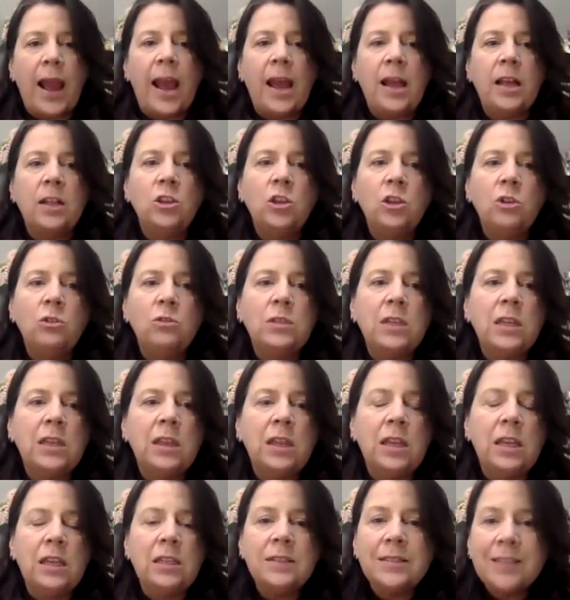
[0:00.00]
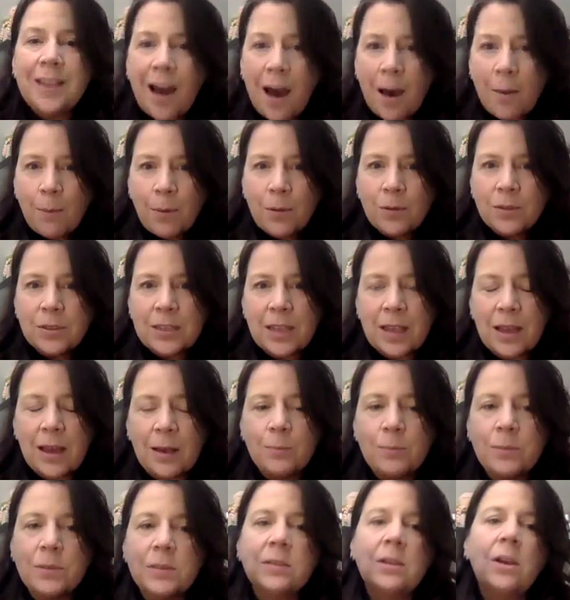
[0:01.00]
and using these couple
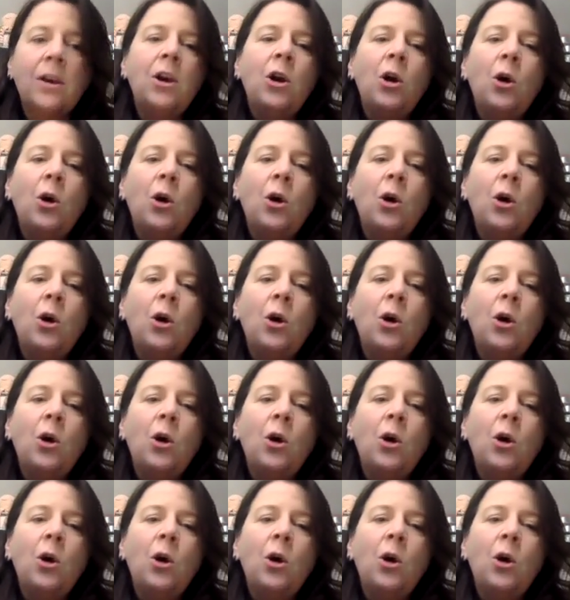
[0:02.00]
tips